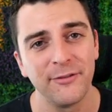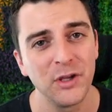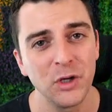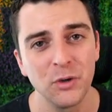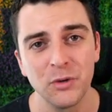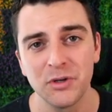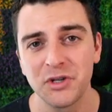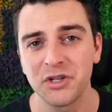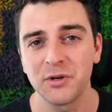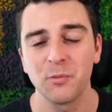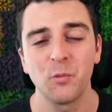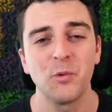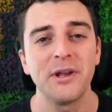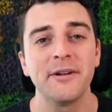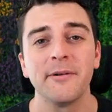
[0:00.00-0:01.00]
views,
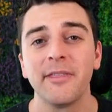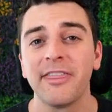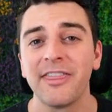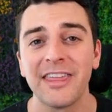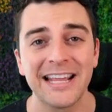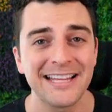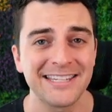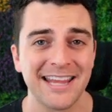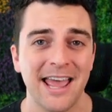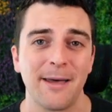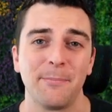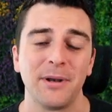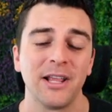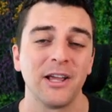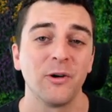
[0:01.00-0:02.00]
some weird things
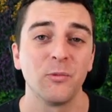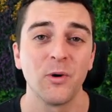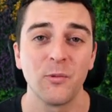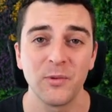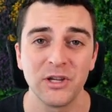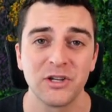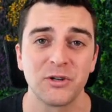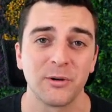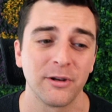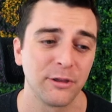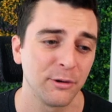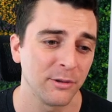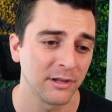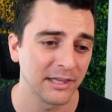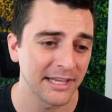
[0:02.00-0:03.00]
happening when we sort
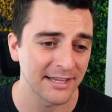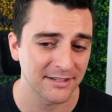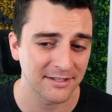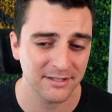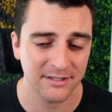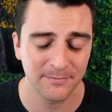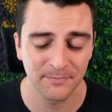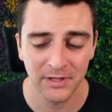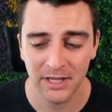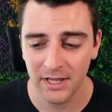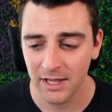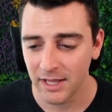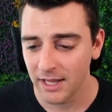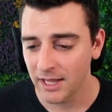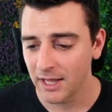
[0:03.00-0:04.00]
through the list.
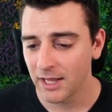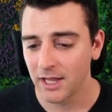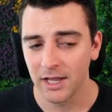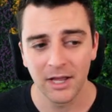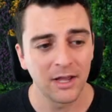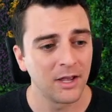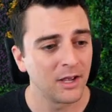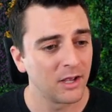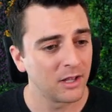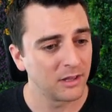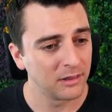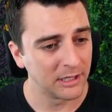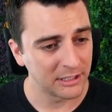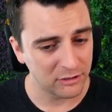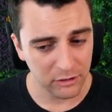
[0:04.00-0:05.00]

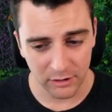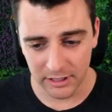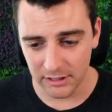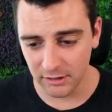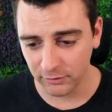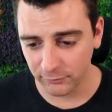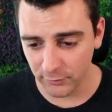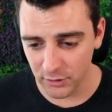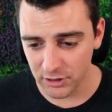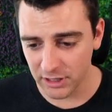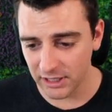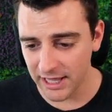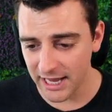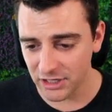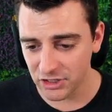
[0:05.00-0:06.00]
Let's look at this first
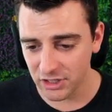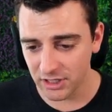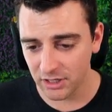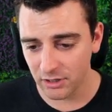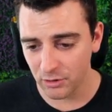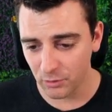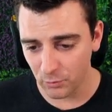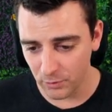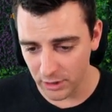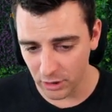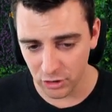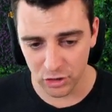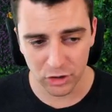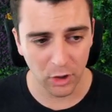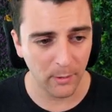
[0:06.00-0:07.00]
collection. We
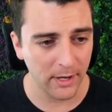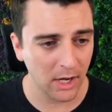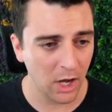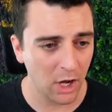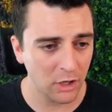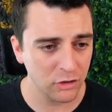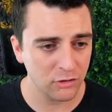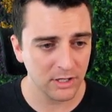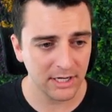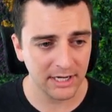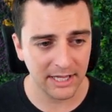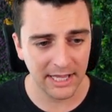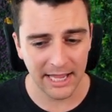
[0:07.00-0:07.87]
are showing 100